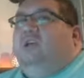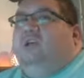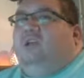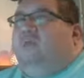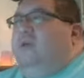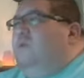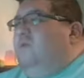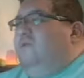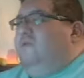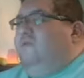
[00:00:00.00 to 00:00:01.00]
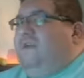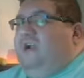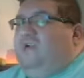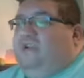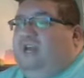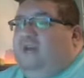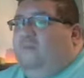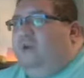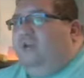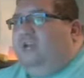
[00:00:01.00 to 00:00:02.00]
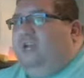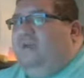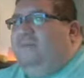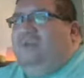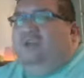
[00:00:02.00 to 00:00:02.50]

You'll be wanting for fair time, winter time.